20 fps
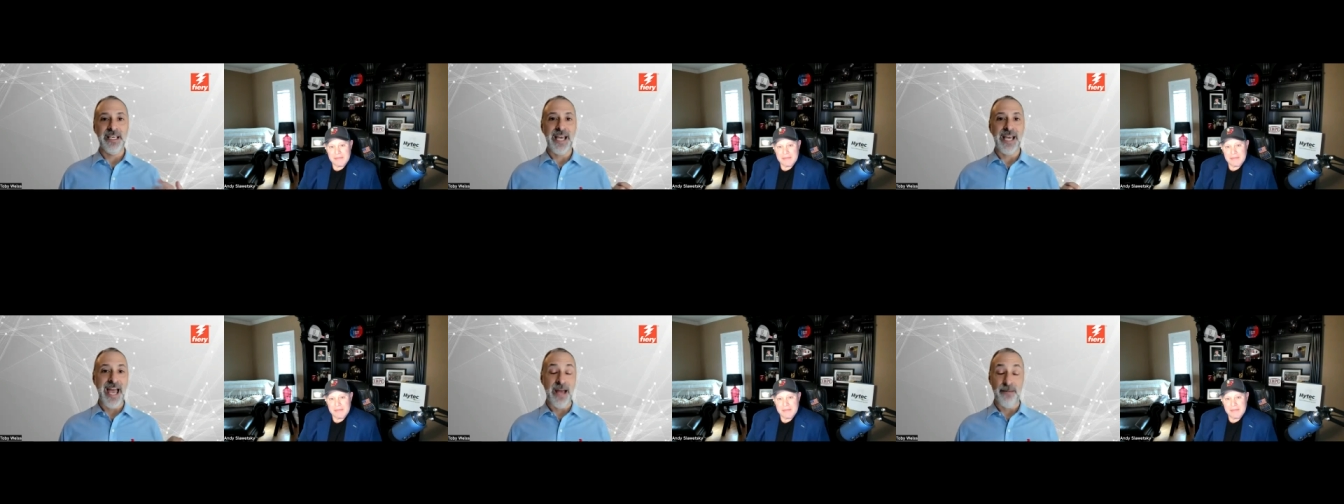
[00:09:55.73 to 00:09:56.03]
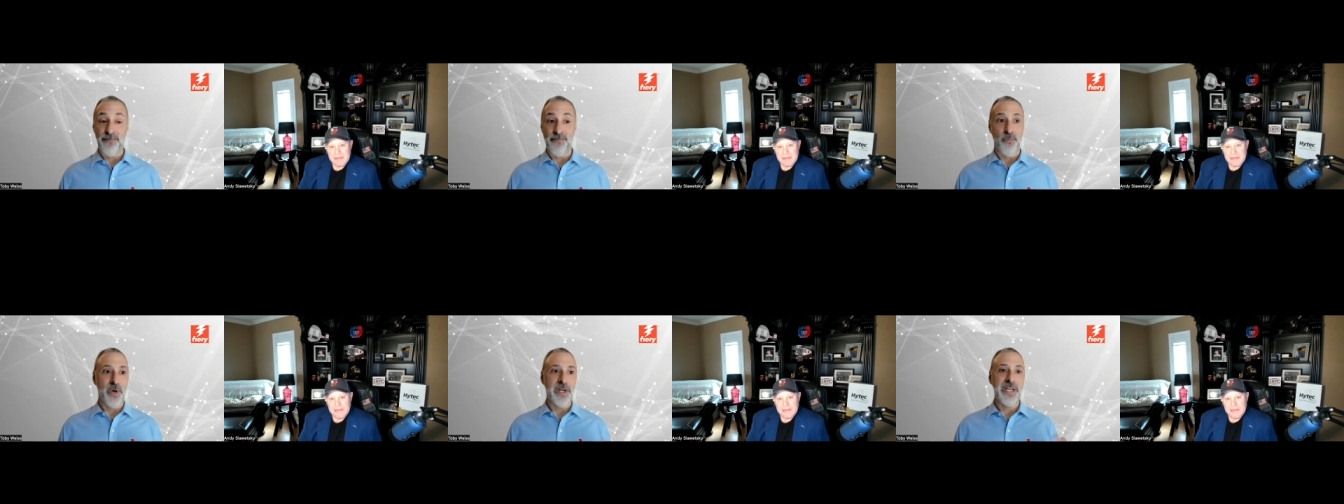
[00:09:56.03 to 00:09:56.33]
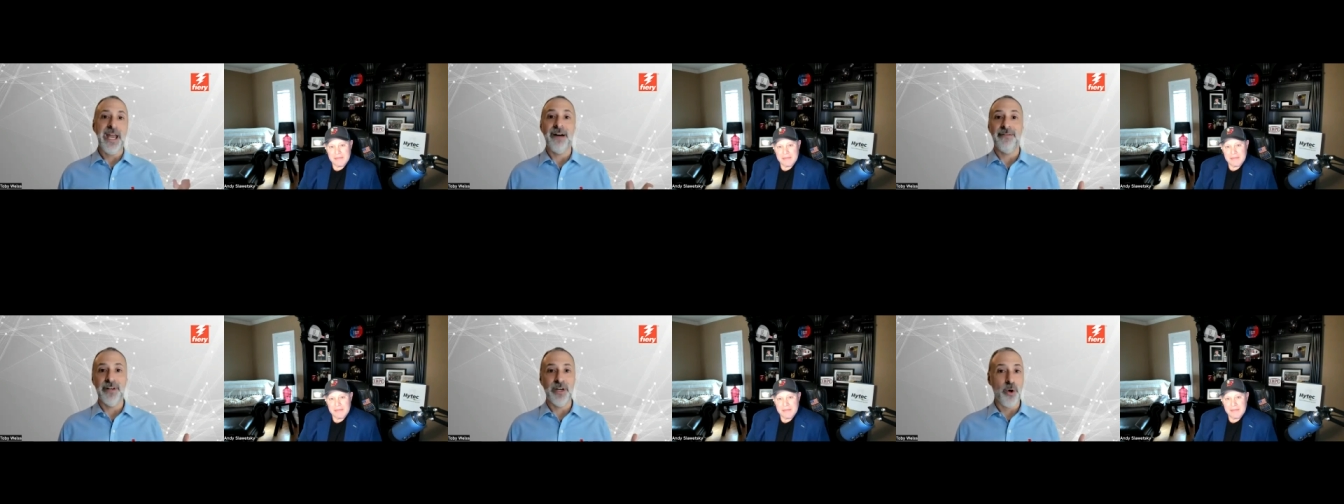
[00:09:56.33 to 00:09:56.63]
And when you
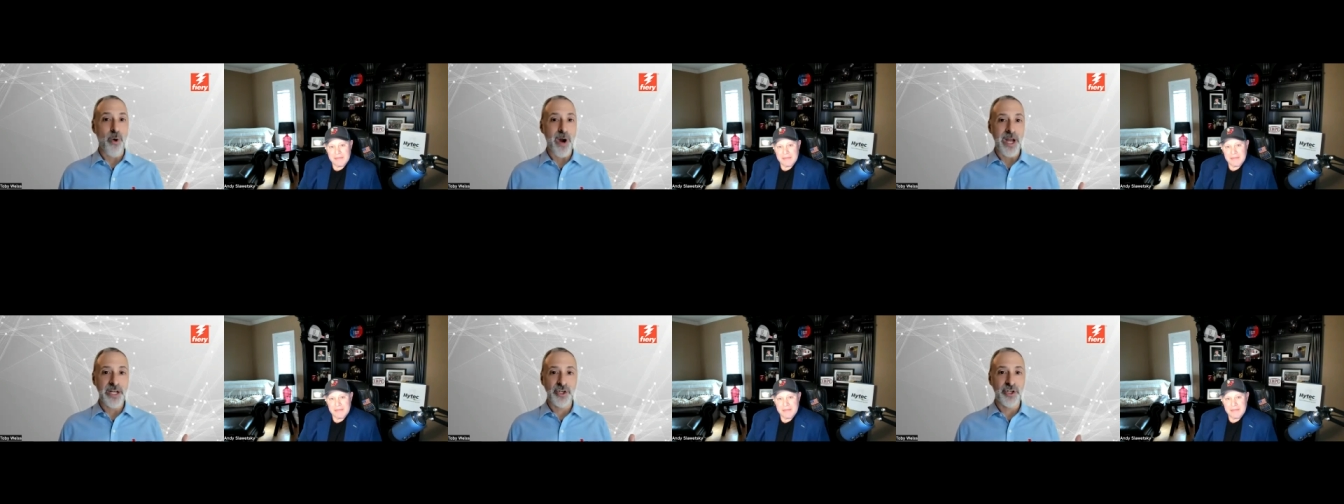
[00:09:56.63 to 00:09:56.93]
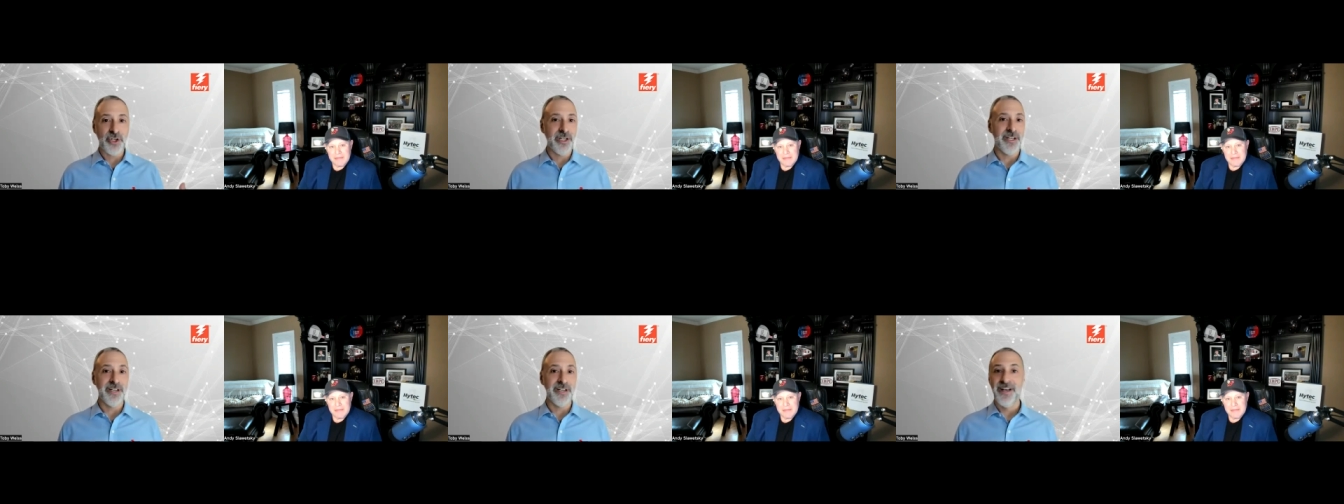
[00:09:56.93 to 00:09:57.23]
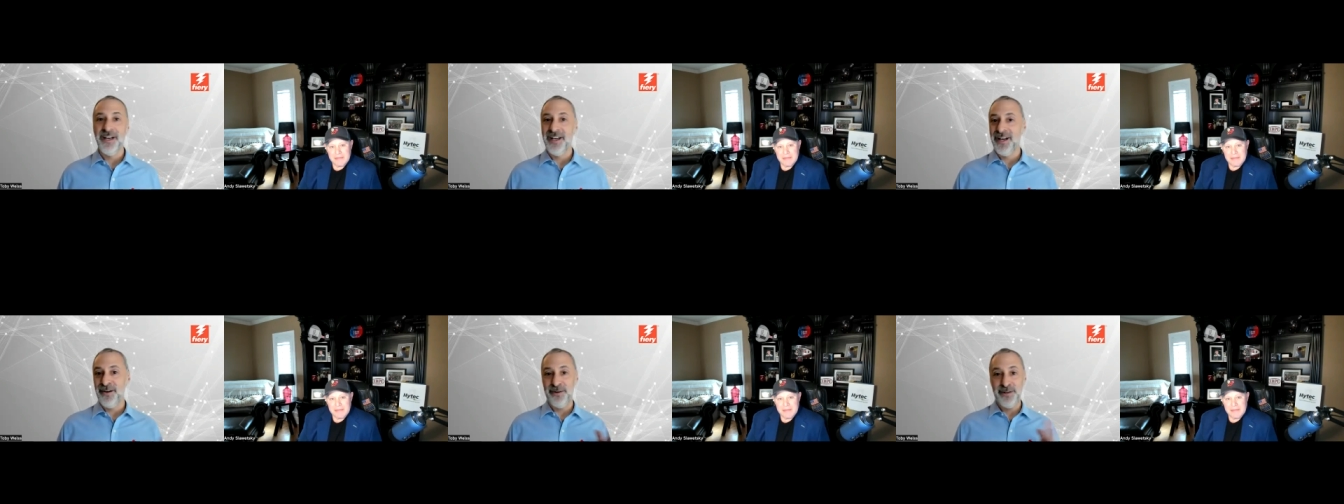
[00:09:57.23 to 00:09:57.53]
have a question,
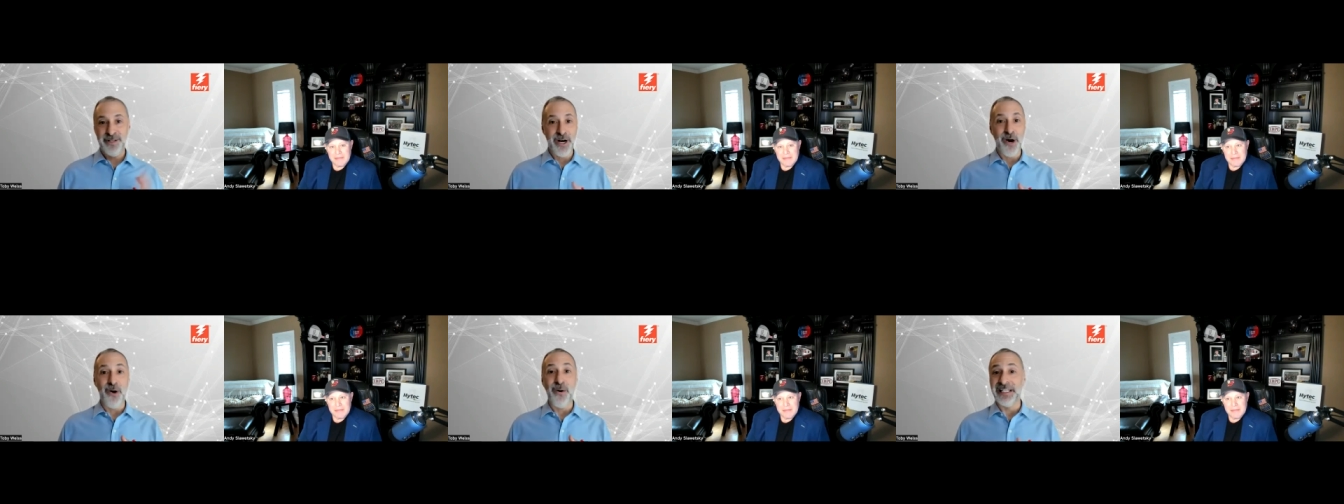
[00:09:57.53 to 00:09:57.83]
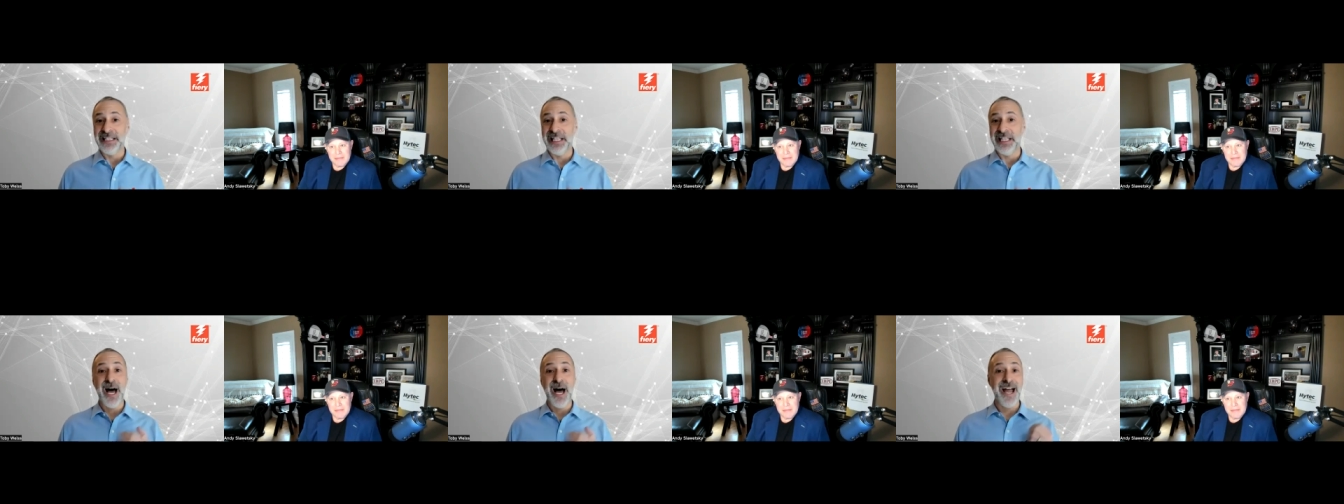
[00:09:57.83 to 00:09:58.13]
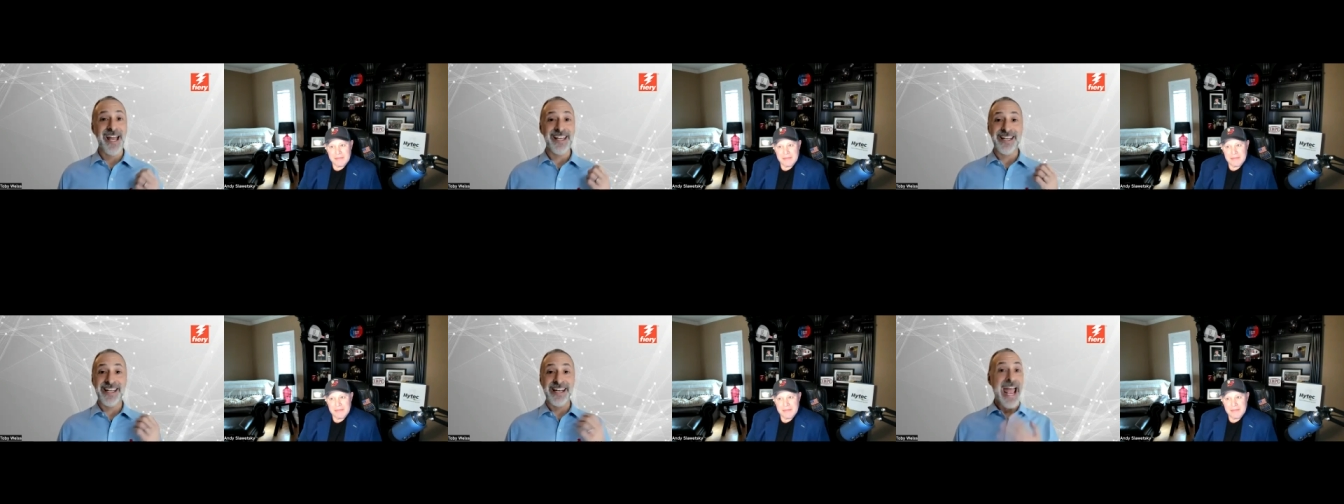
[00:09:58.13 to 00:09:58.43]
when you go
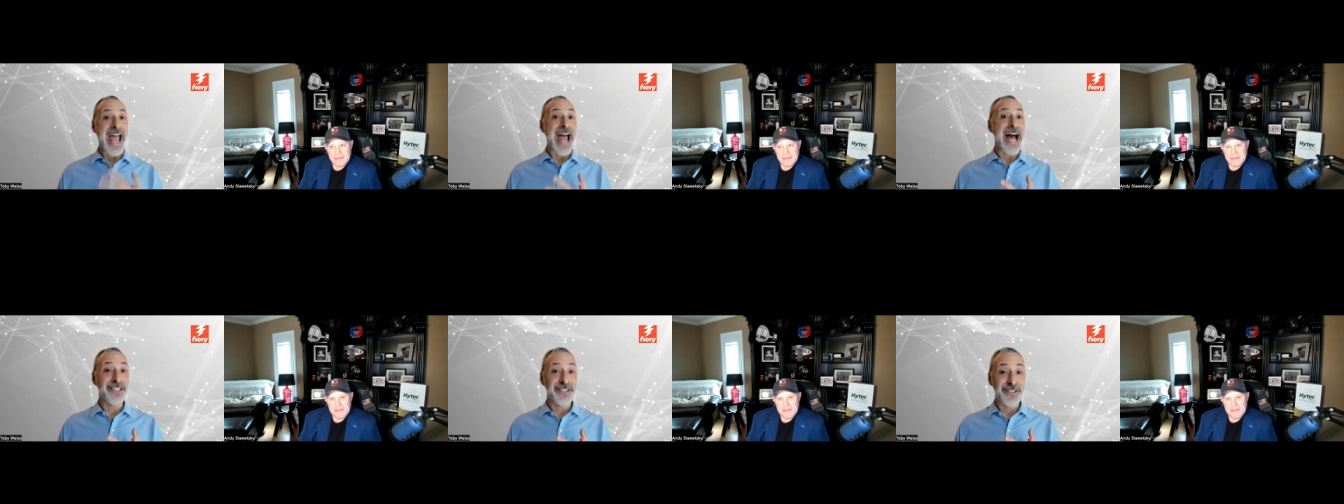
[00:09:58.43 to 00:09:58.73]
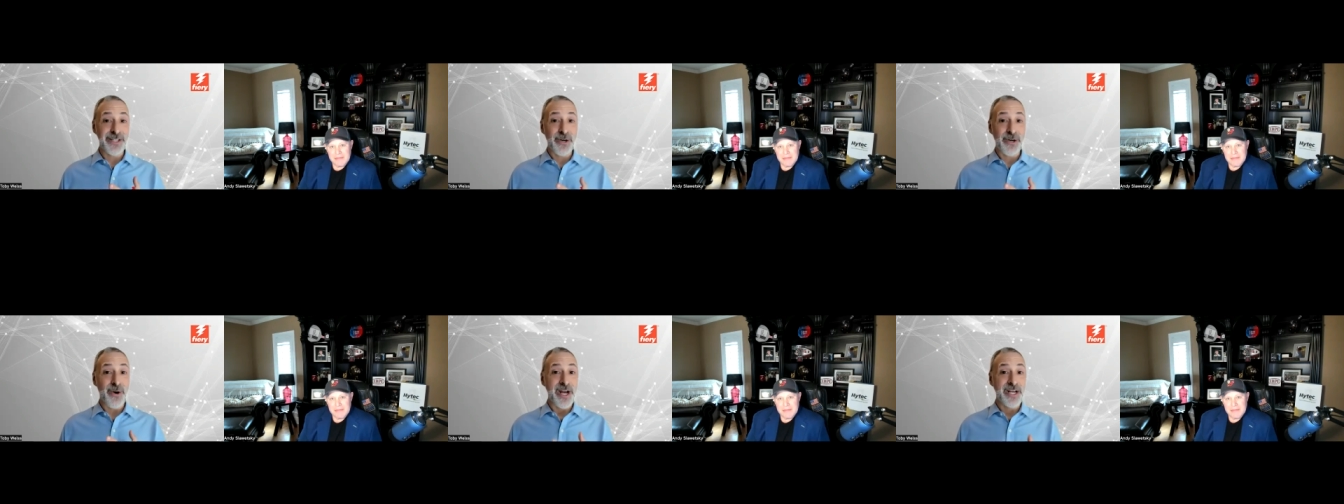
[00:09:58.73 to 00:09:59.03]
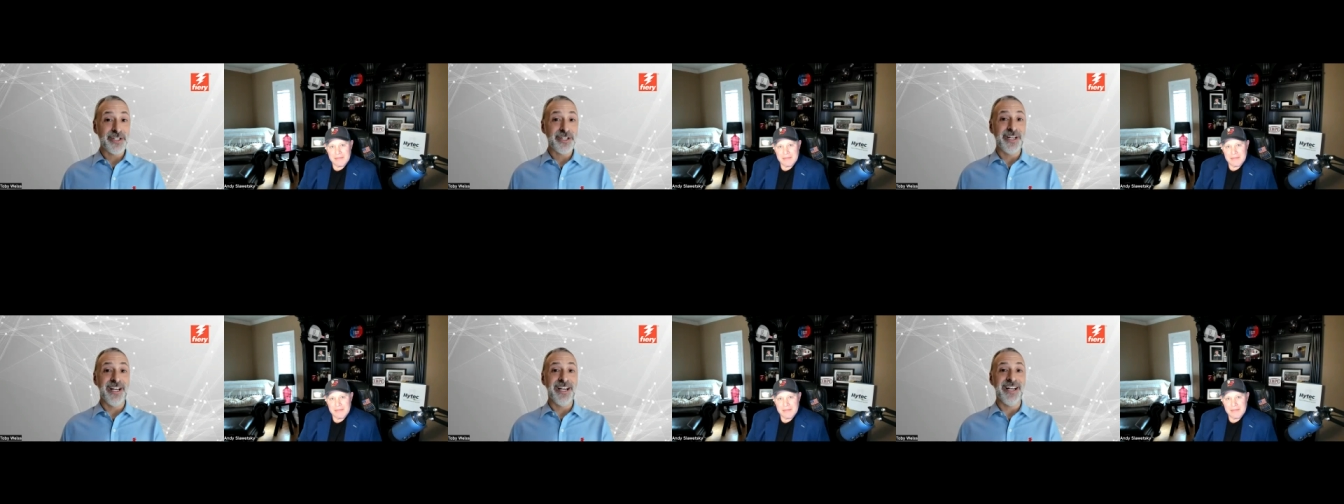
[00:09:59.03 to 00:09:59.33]
online and ask the
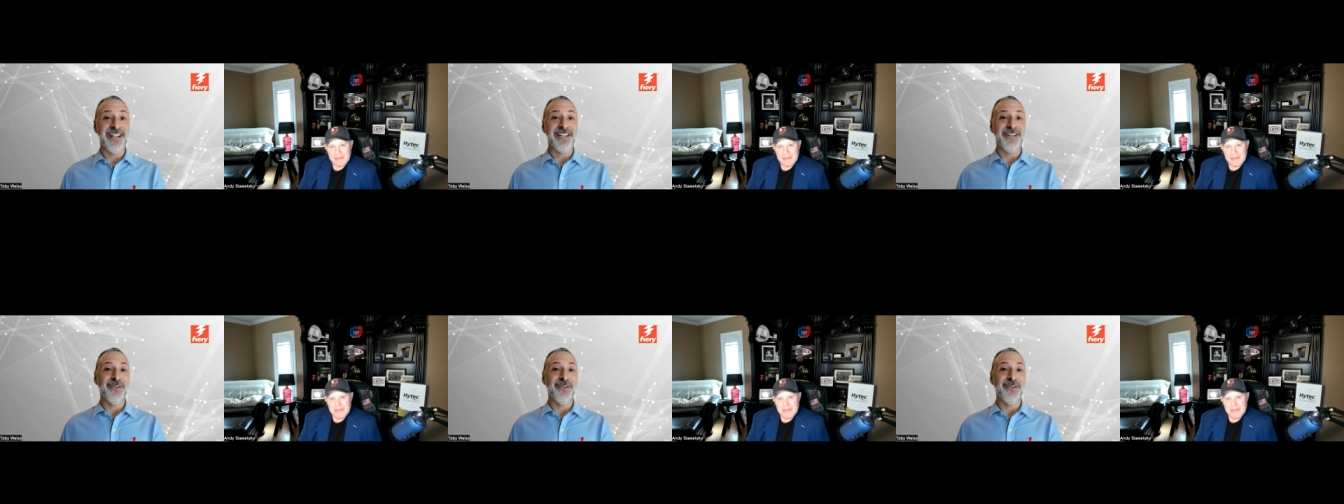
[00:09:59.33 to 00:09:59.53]
question and